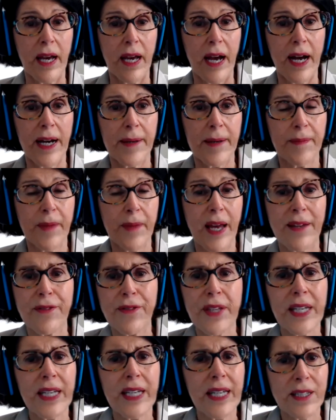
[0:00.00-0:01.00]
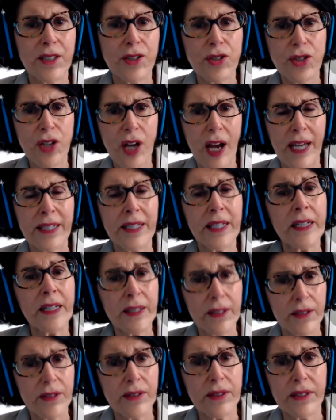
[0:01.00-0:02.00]
I think in
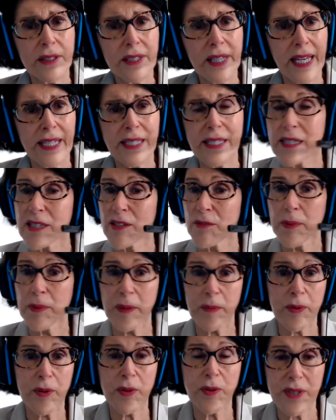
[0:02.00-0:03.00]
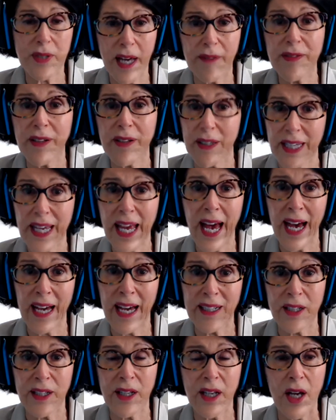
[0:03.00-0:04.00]
China, cases of people who definitely had
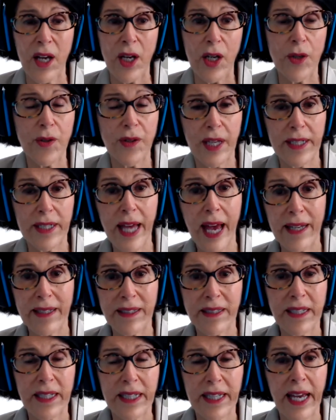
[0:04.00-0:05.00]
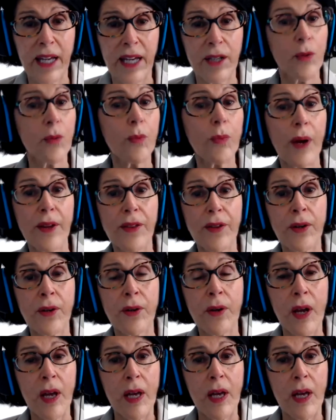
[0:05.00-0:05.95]
it, who then had it again. Whether